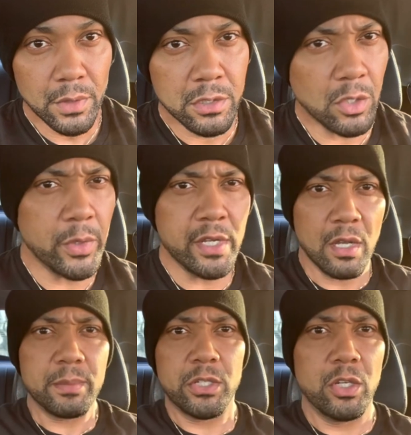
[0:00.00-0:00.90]
So when he
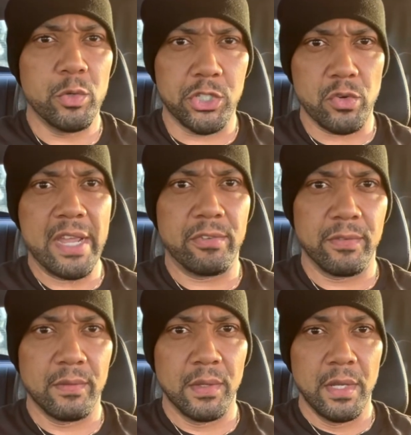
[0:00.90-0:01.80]
come to you with strife,
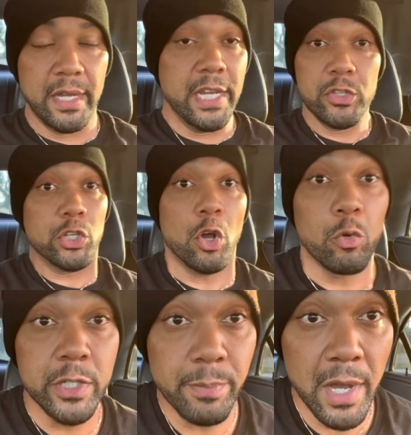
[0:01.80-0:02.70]
either don't
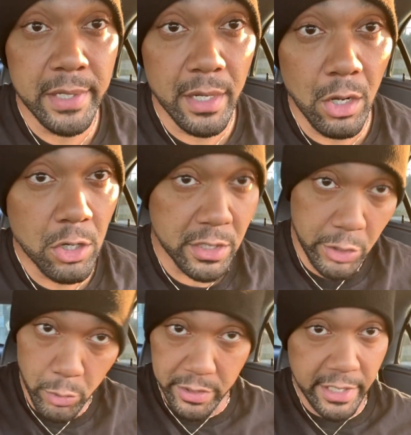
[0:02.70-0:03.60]
respond at all because
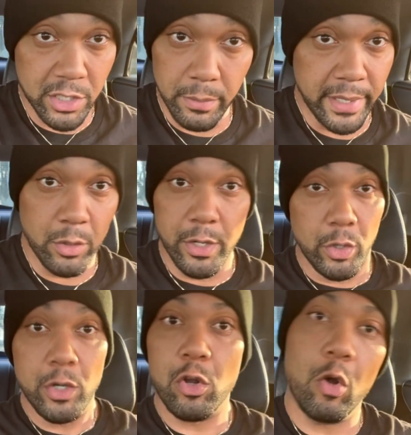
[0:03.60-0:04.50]
you resist him. He'll go,
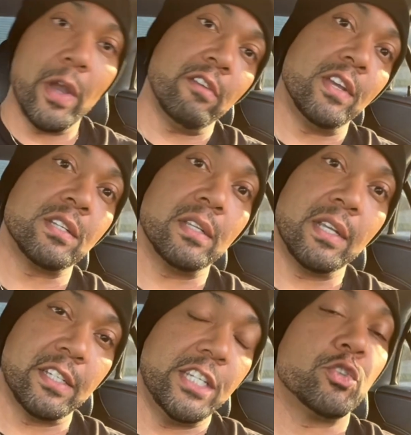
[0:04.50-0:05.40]
he'll go away eventually
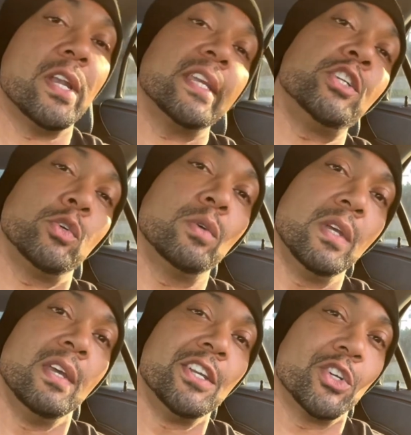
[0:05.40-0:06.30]
because he's trying to get you
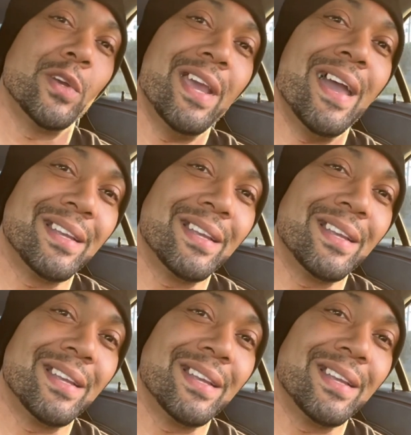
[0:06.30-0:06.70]
to react.